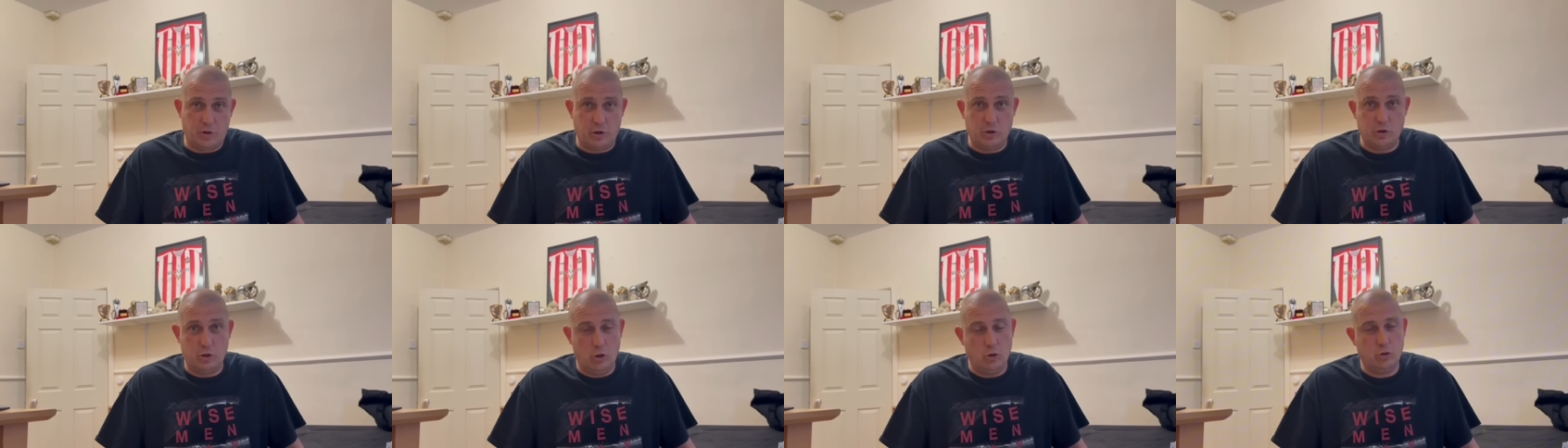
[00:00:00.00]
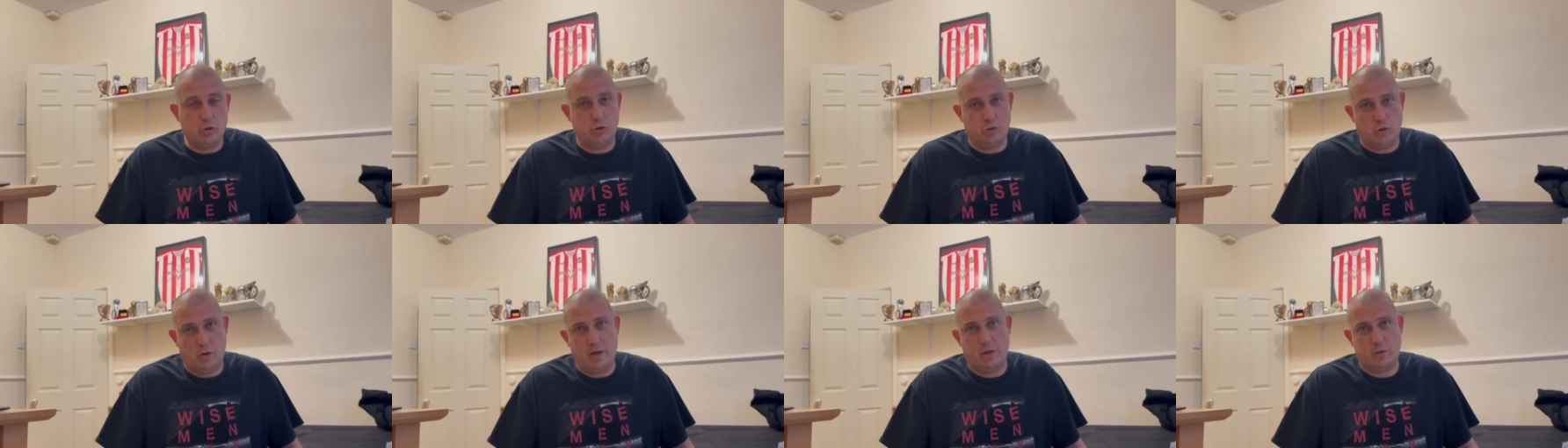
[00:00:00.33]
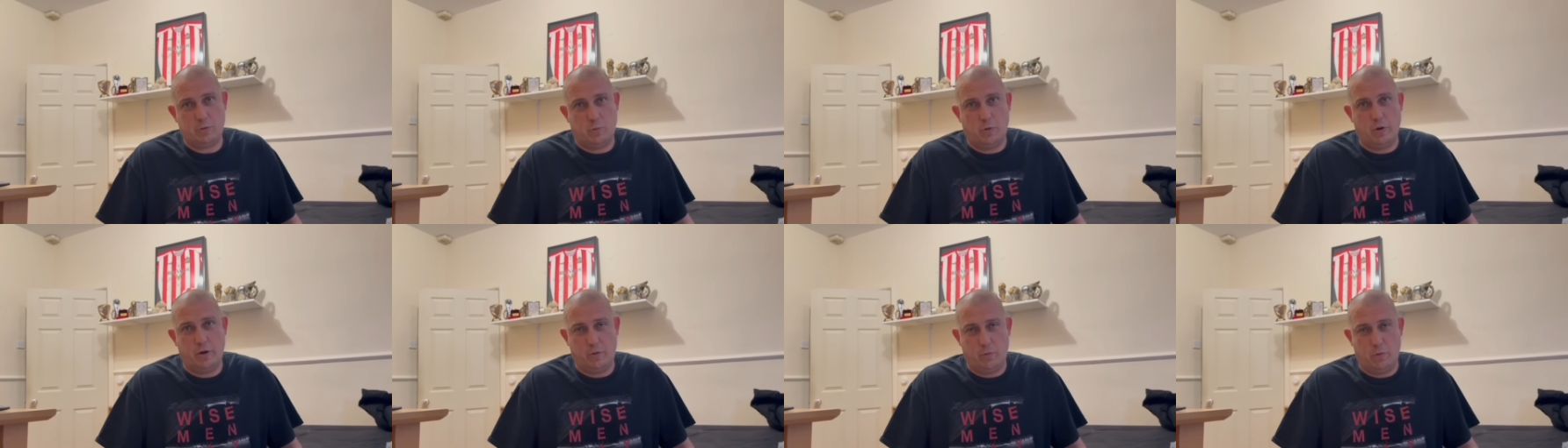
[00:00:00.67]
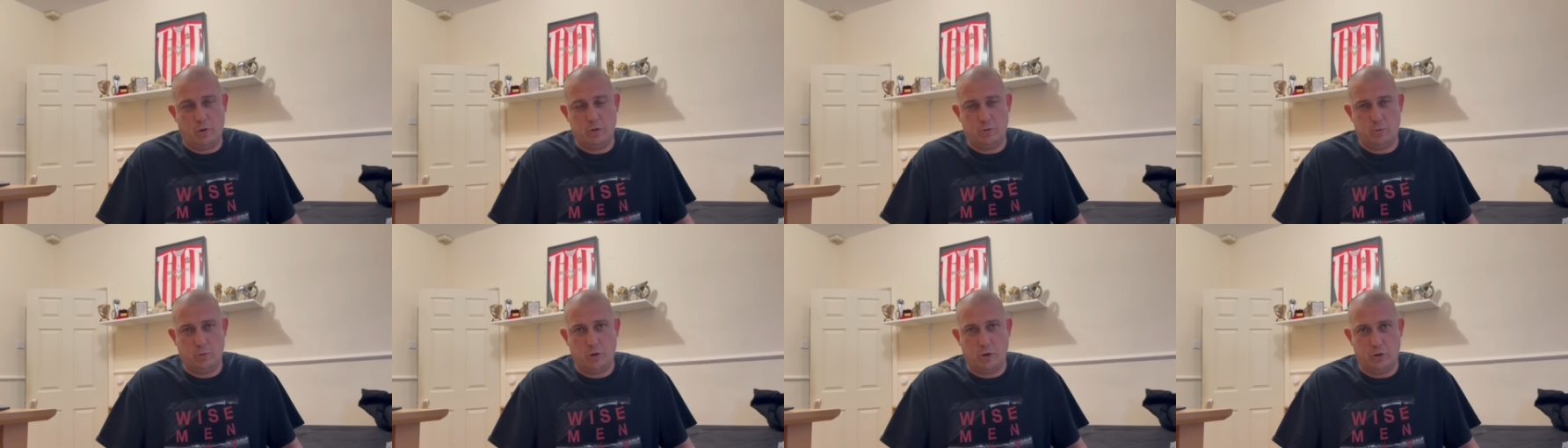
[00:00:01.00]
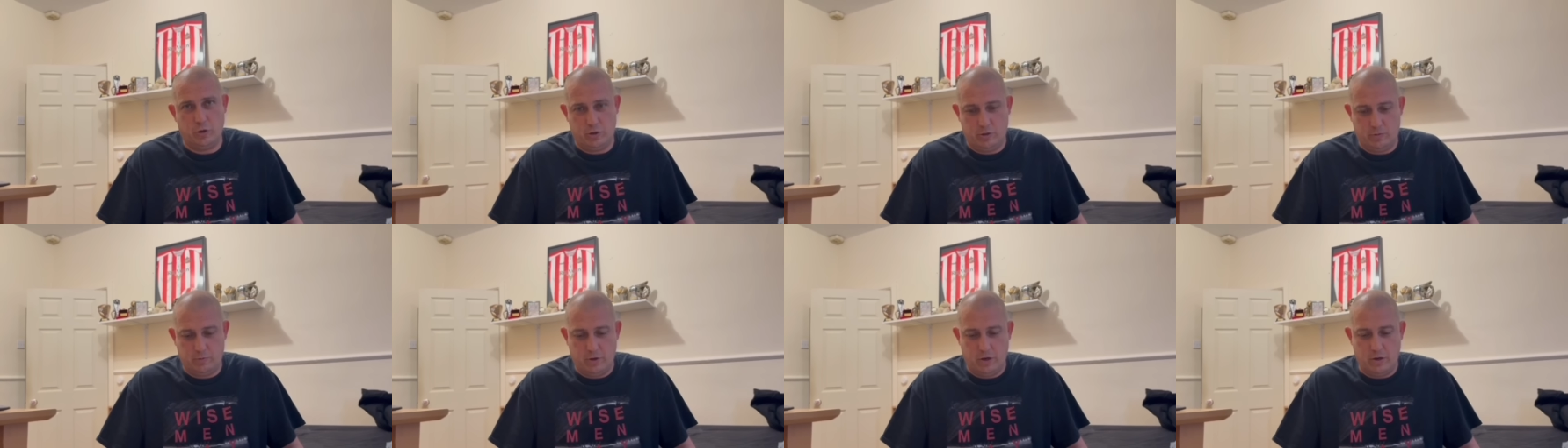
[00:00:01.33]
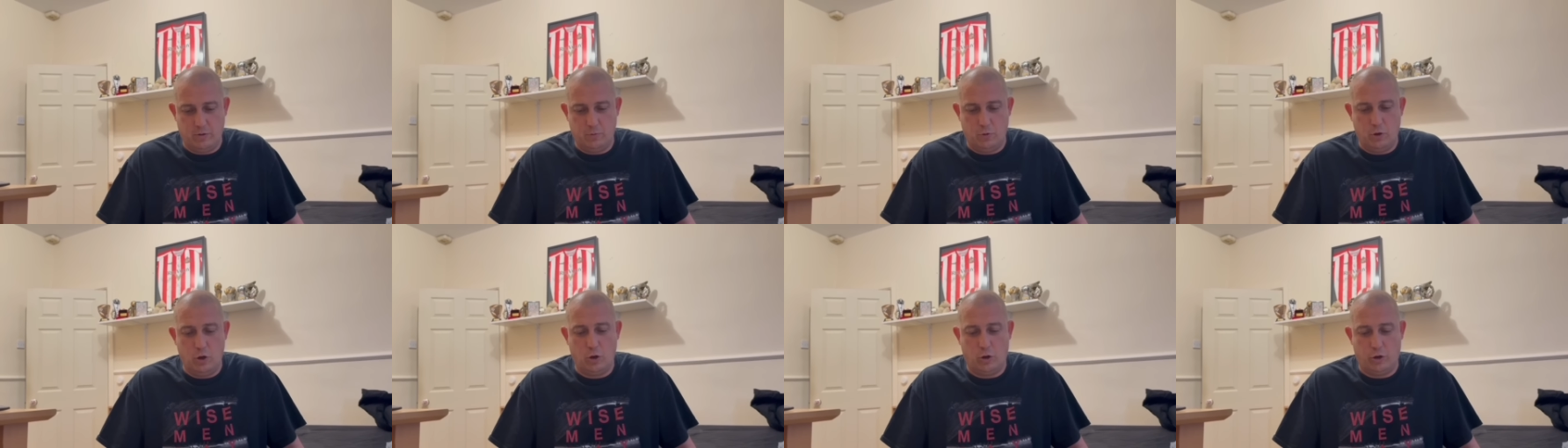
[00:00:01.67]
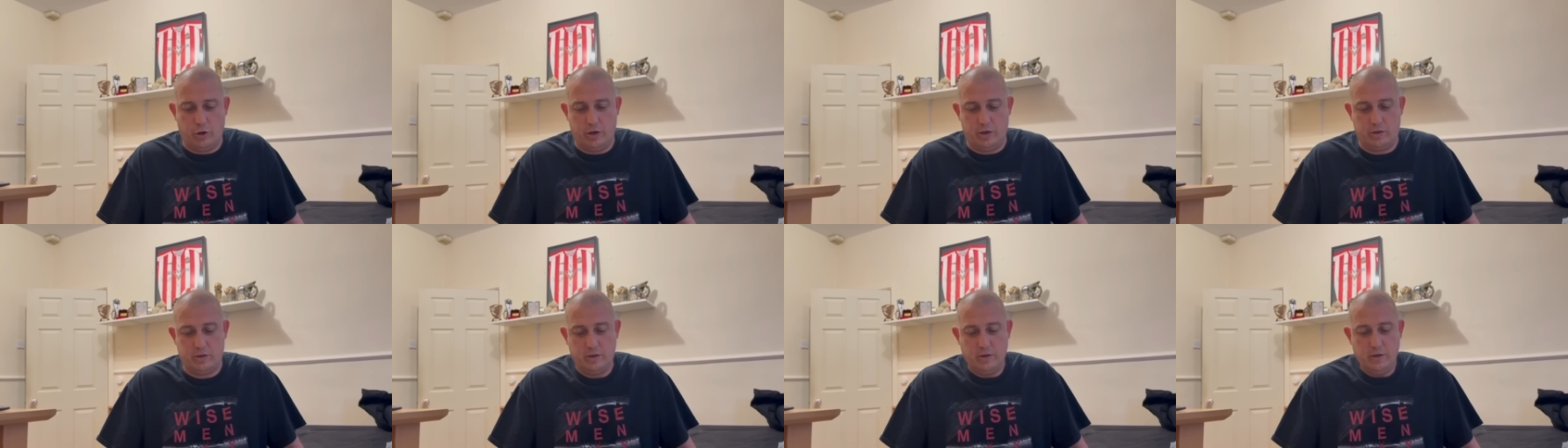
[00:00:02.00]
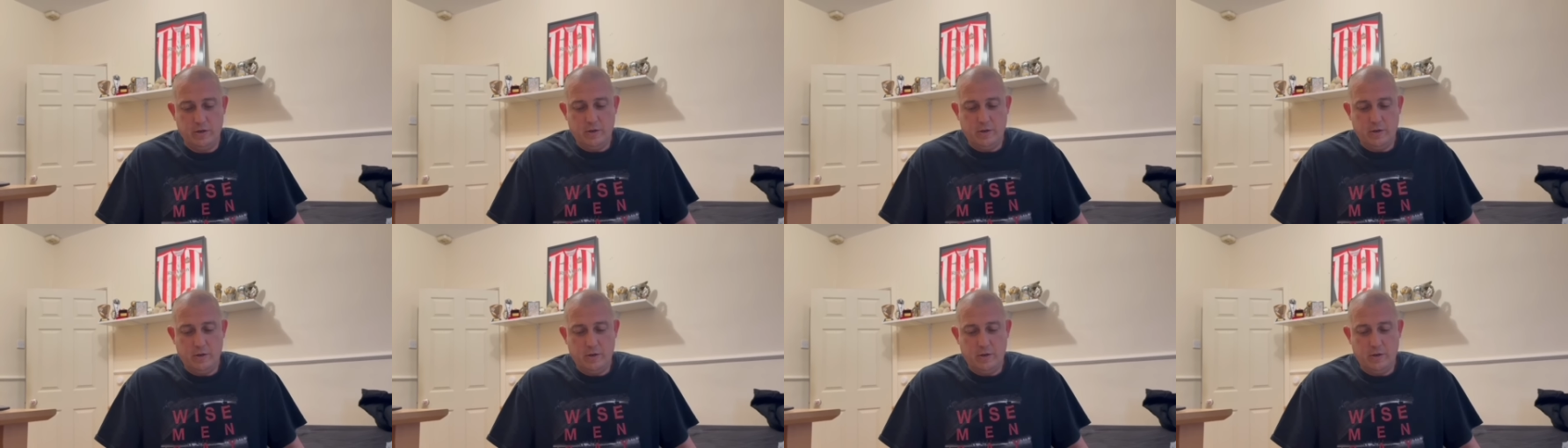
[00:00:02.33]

Because it looks as though that's one of the ones we're looking at